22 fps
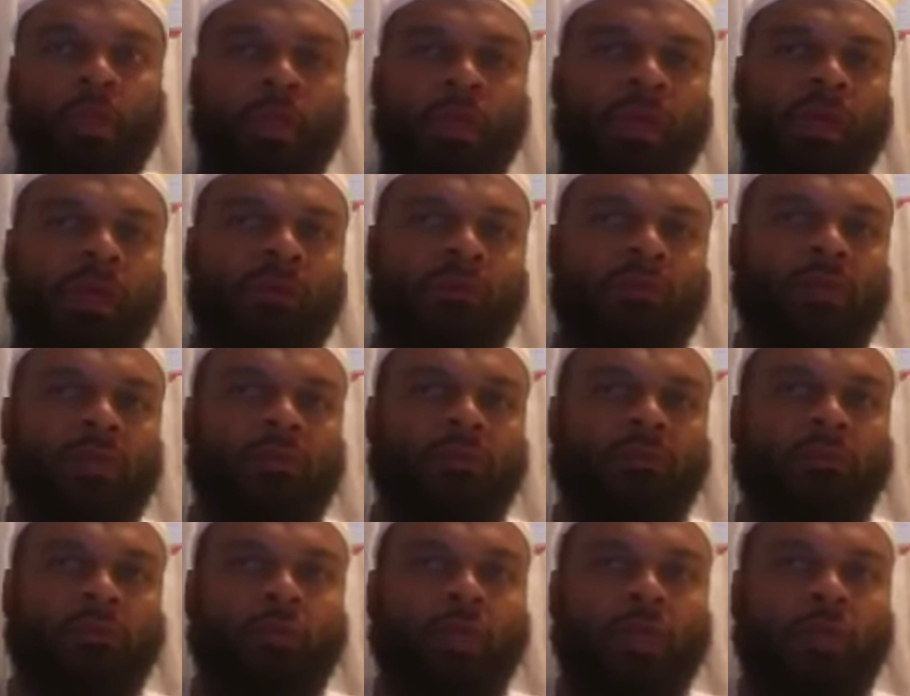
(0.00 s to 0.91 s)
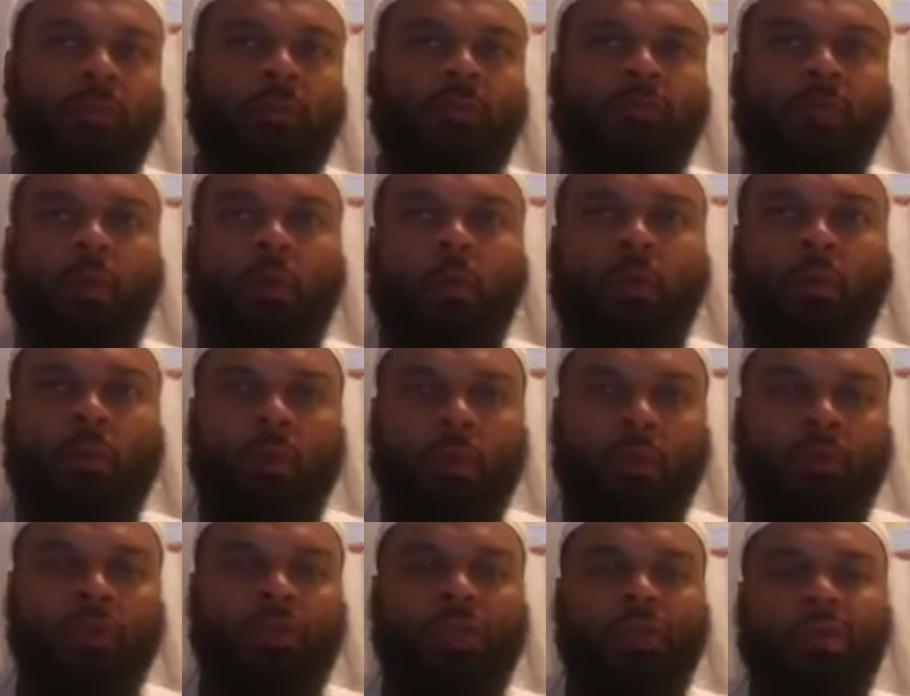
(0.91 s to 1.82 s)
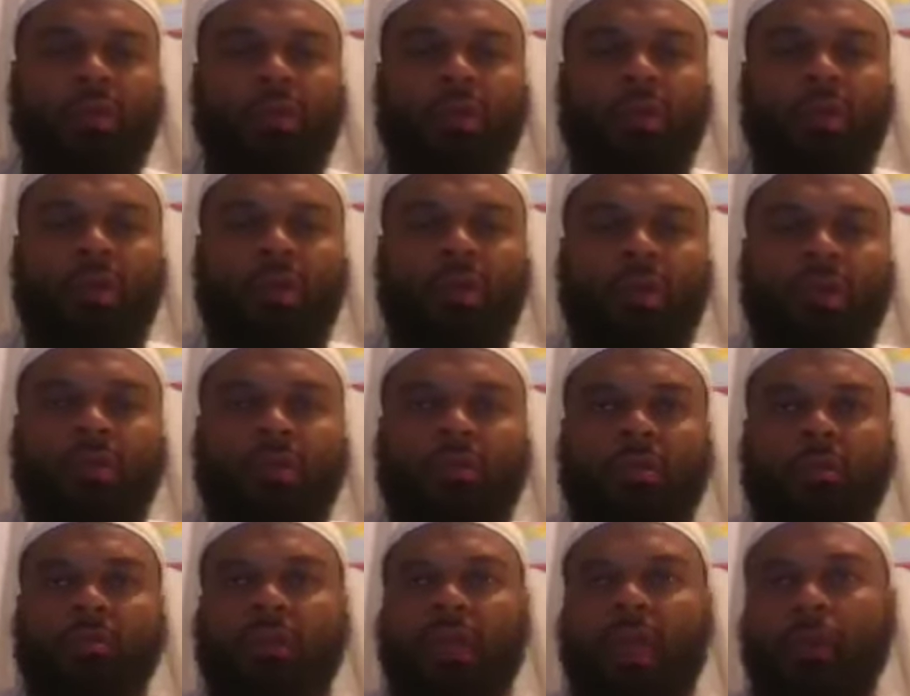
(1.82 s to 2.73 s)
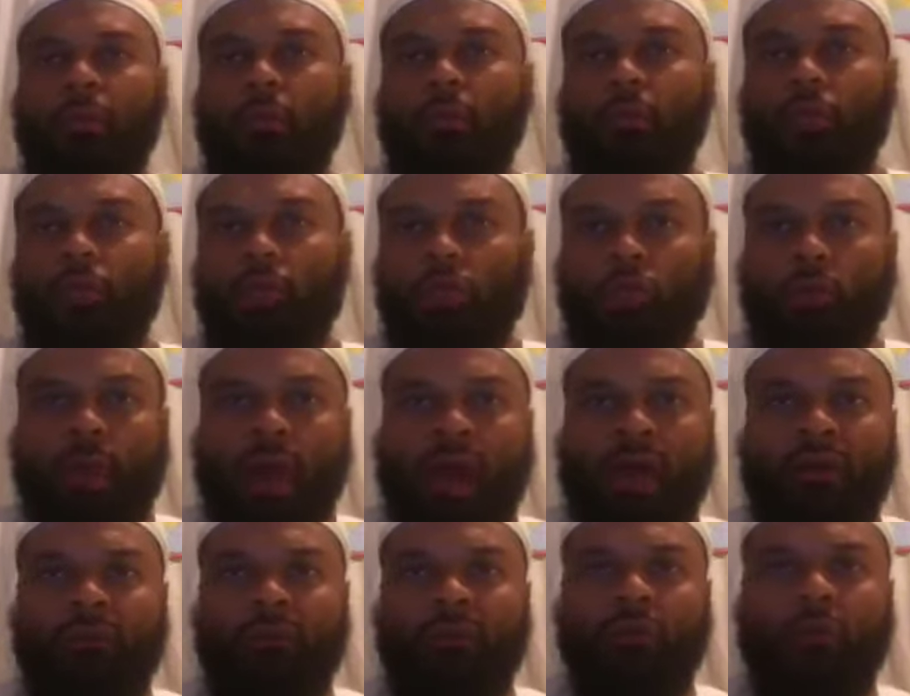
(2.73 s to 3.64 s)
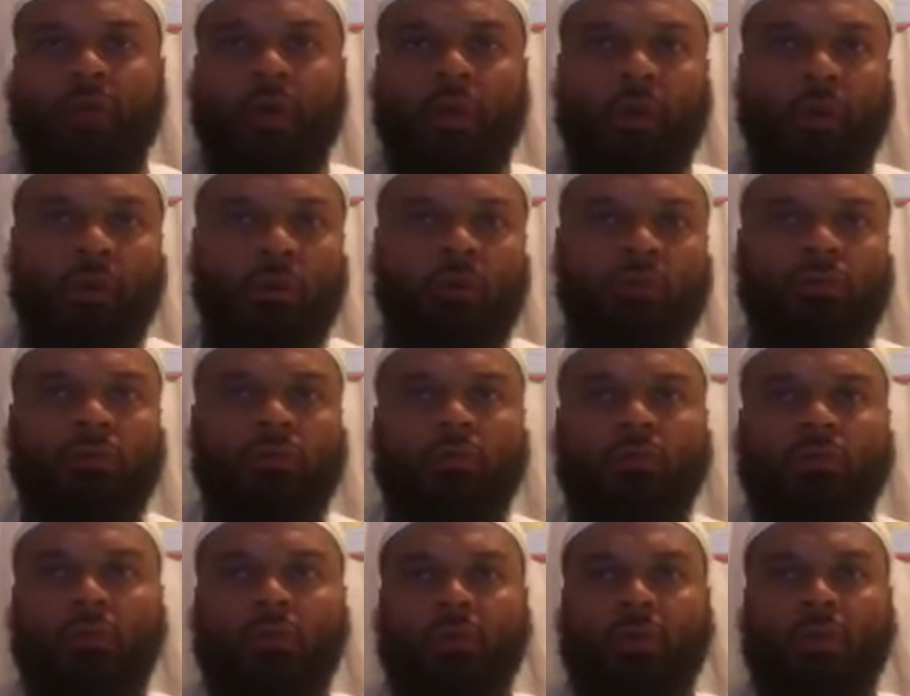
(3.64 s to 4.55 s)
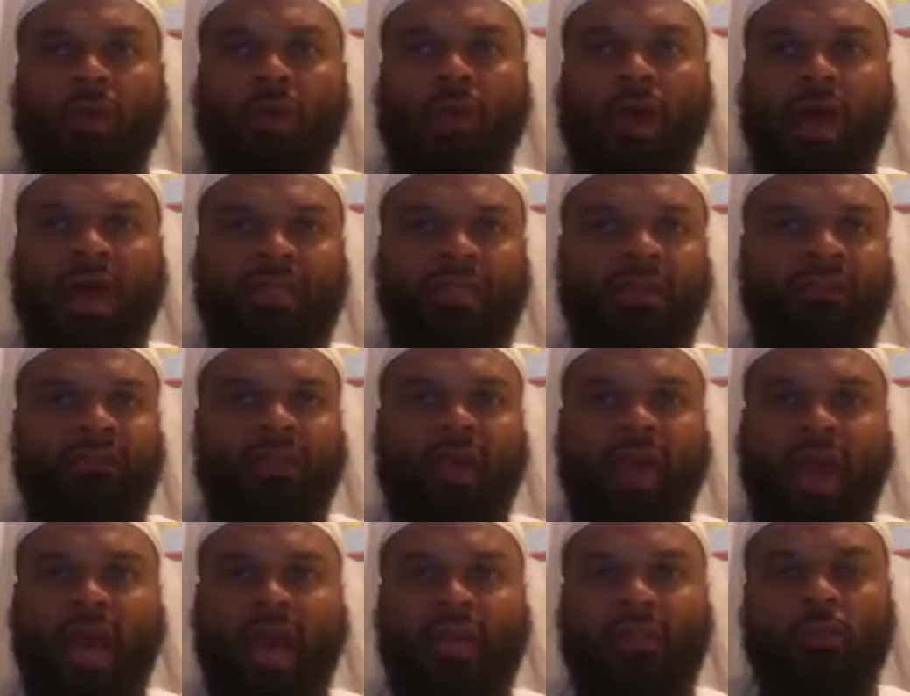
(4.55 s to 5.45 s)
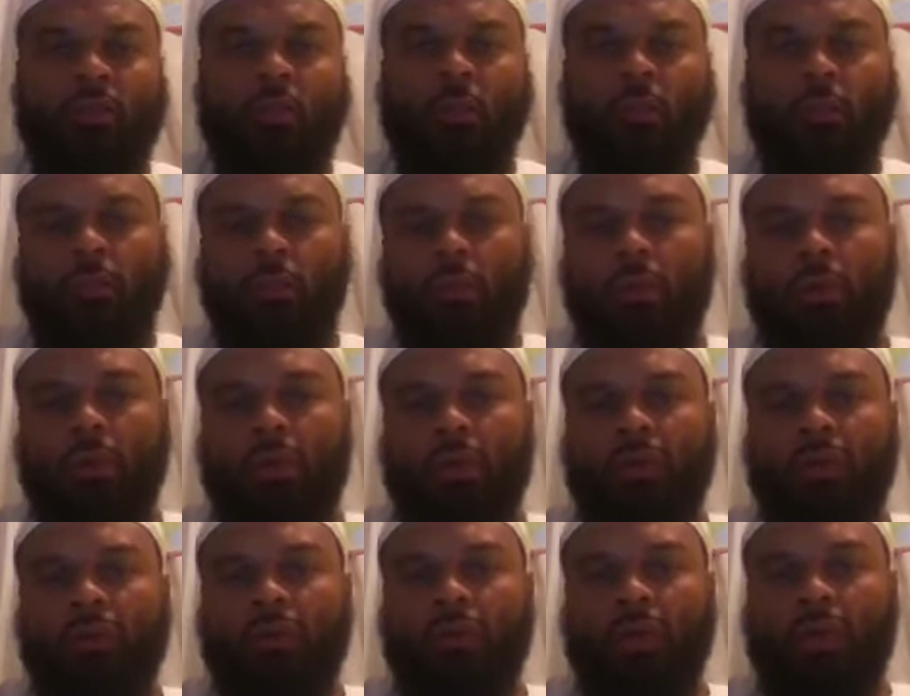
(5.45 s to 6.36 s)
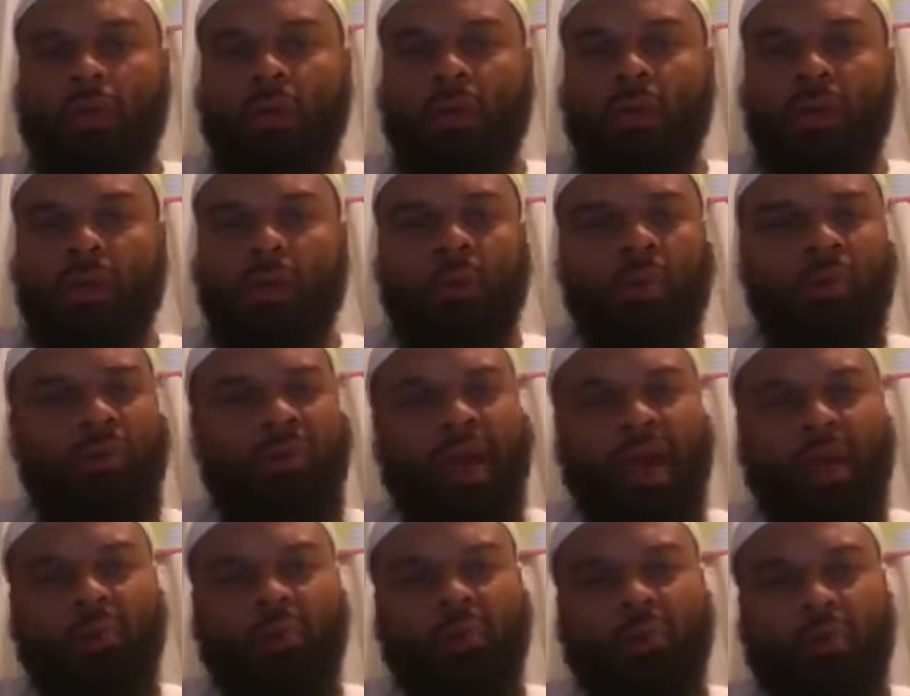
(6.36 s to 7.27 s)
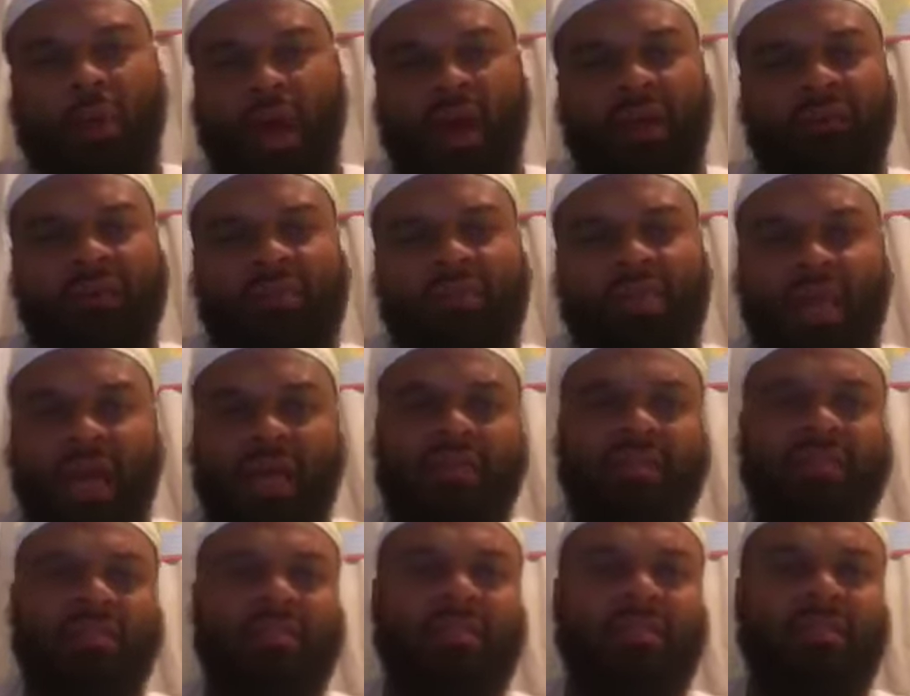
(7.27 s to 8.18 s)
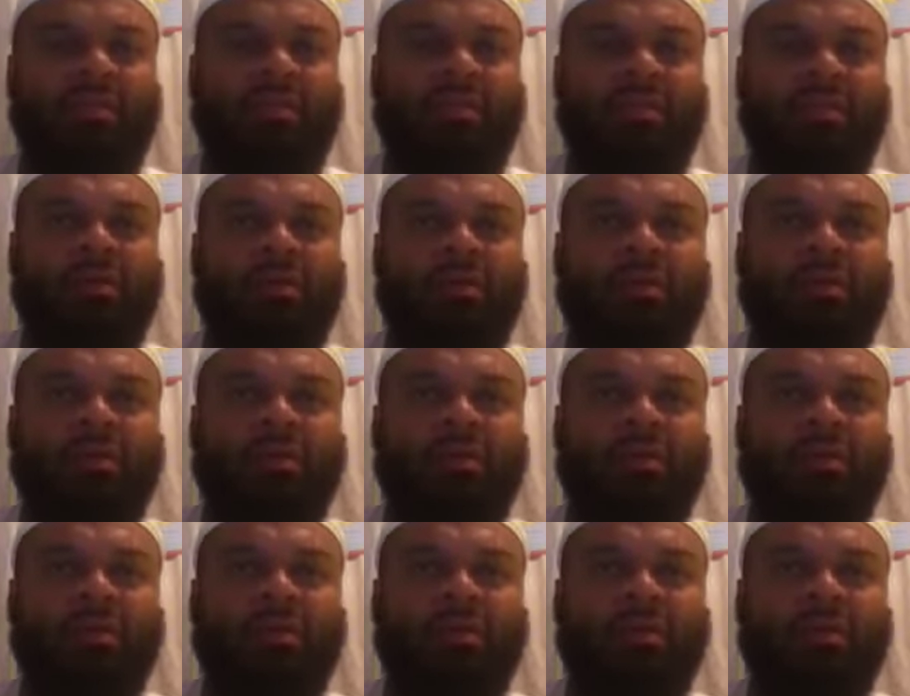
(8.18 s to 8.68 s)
It gives us freedom of locomotion to be able to travel the earth as if it has no borders, without driver's licensing,